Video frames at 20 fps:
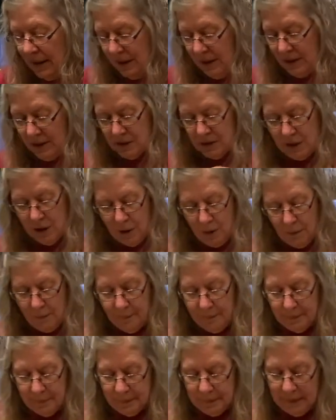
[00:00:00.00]

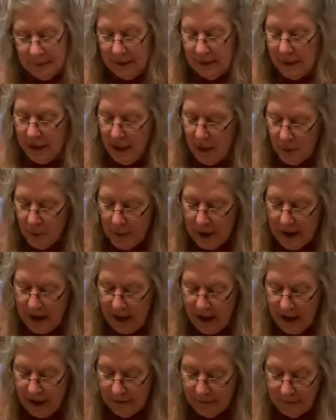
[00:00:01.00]
So here we
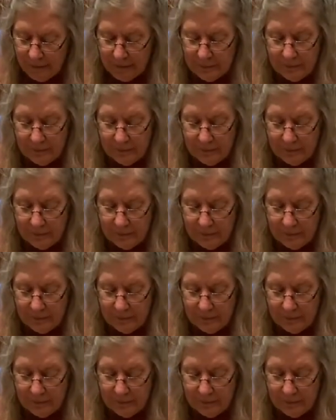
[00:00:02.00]
have